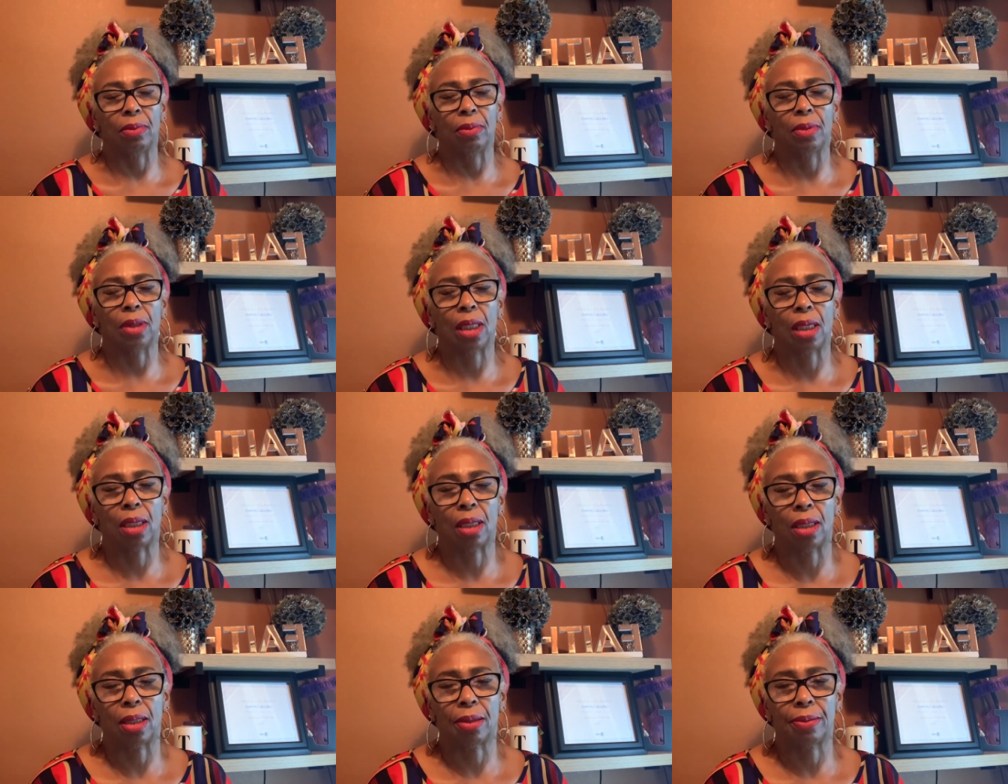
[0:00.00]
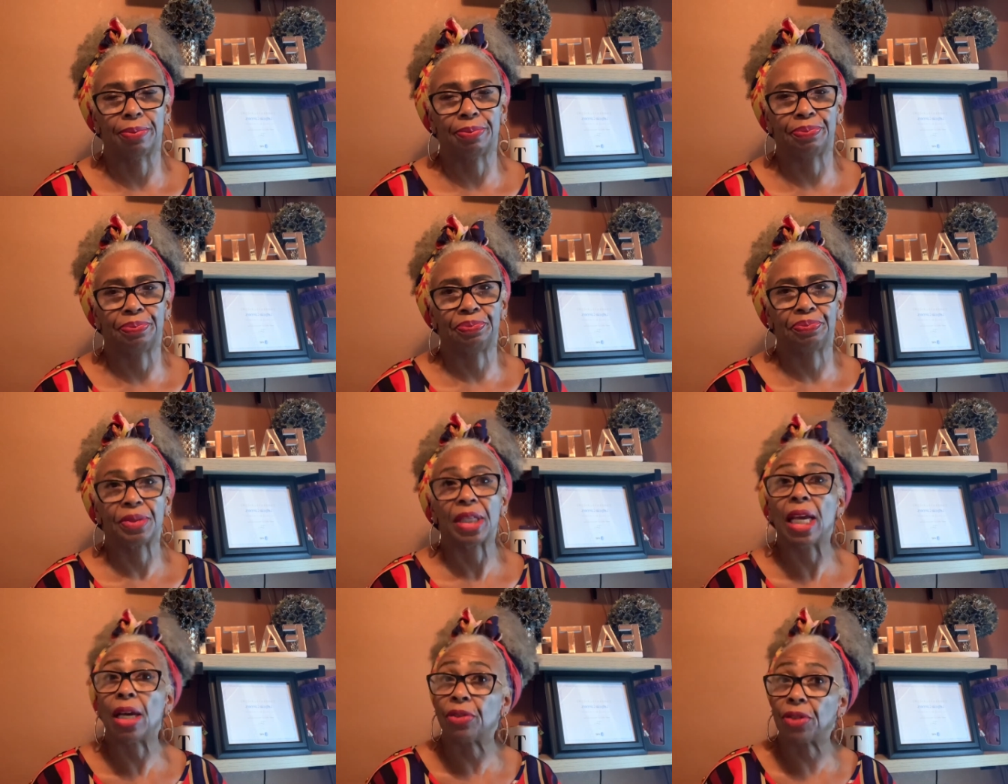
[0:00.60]
um,
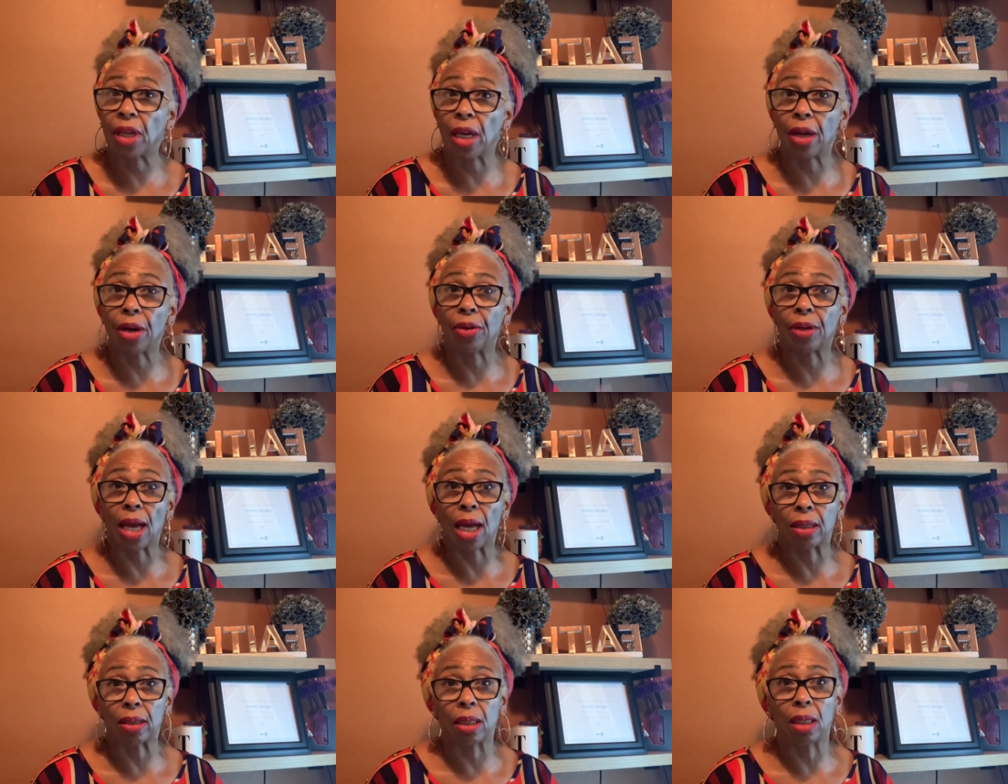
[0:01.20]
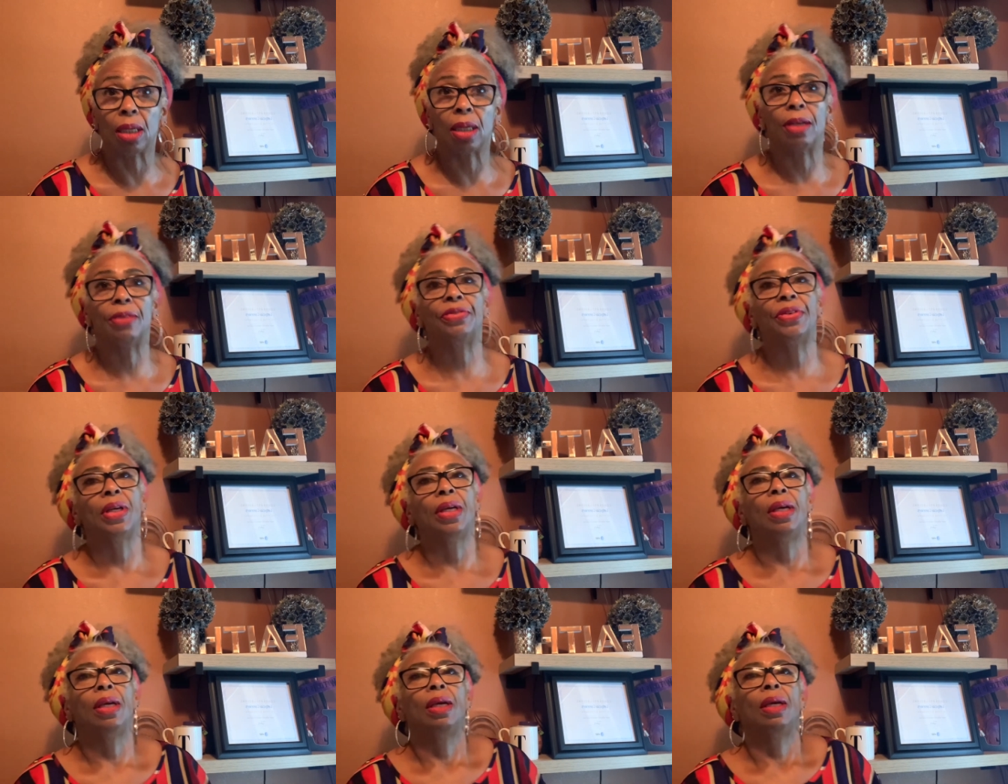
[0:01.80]

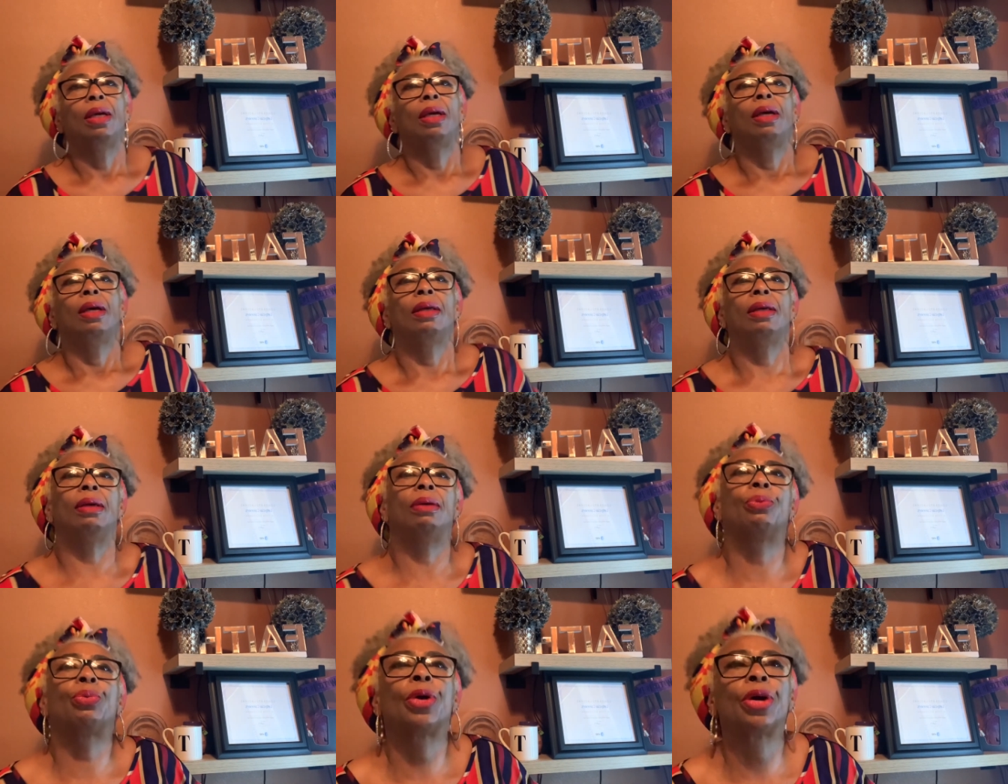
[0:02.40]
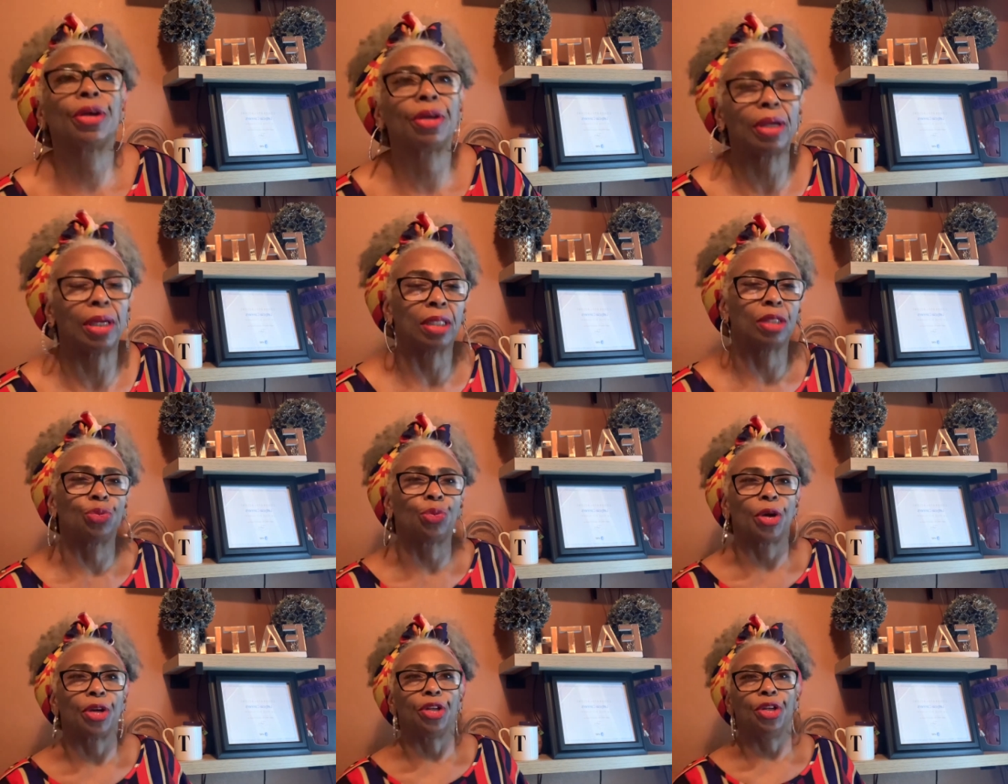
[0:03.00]
healthcare.gov where
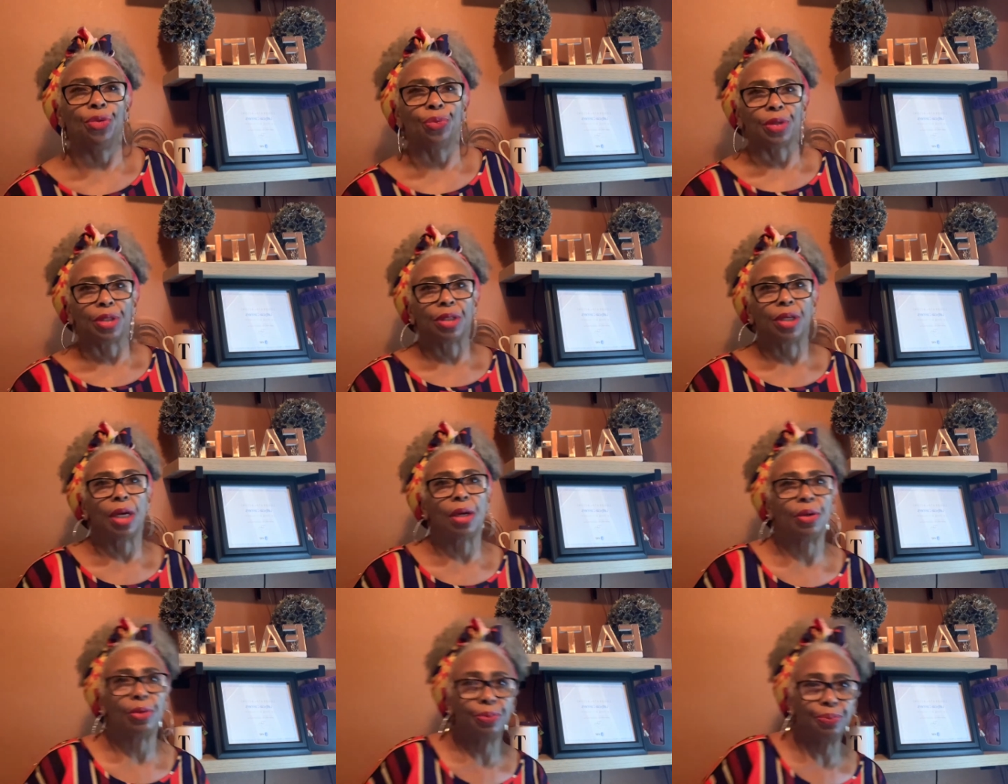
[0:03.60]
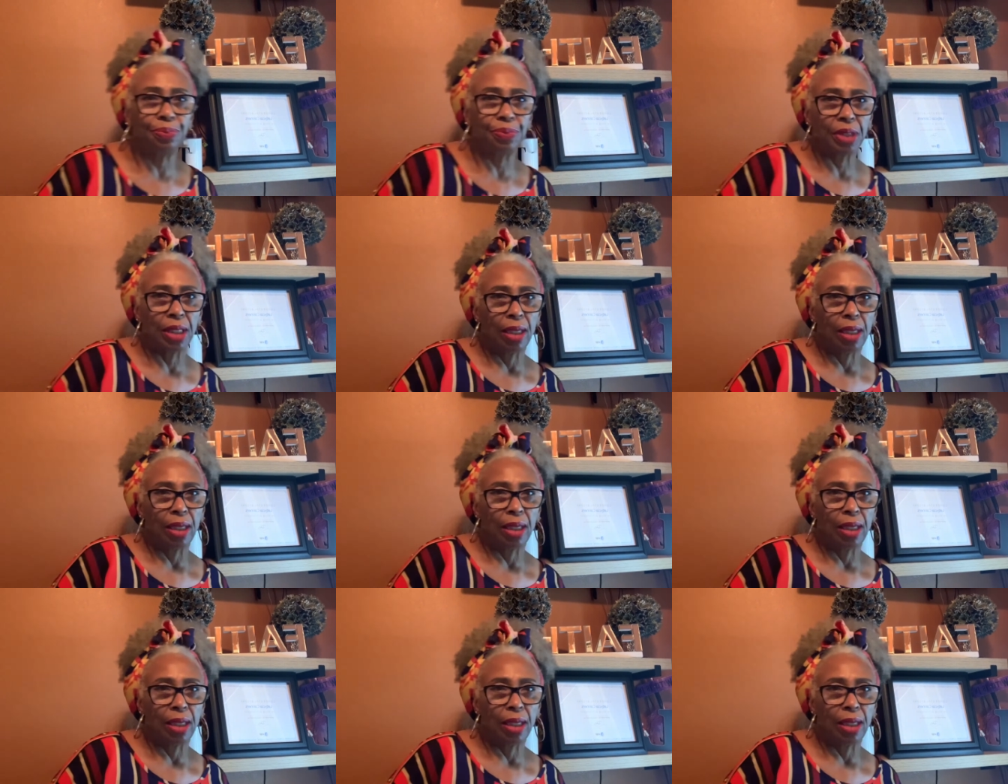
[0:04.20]
is where you would go